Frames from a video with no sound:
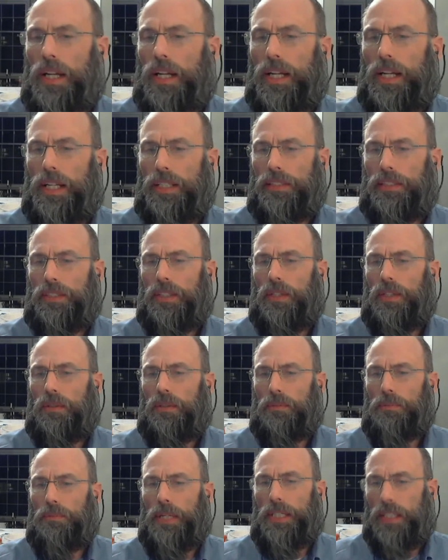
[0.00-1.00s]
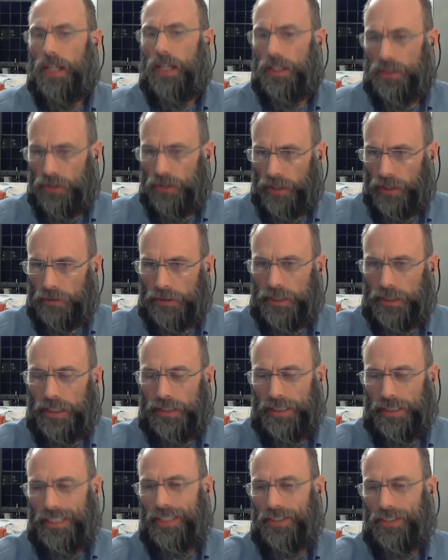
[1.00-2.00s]
And so Pentecostal, I would say, is
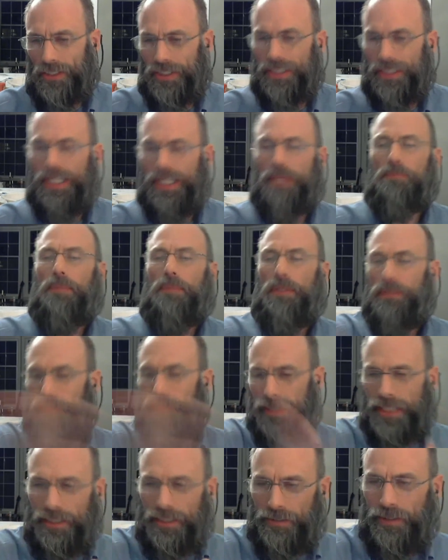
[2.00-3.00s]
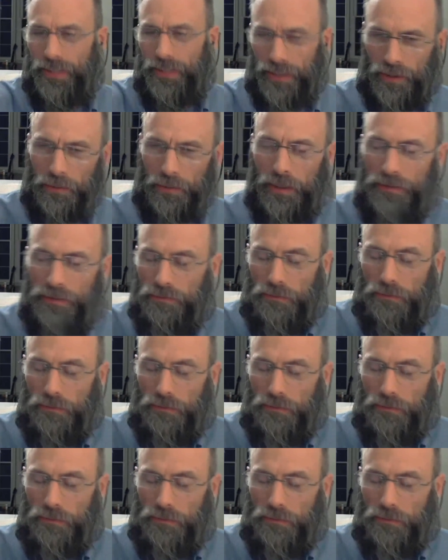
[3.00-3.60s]
another step, even a little bit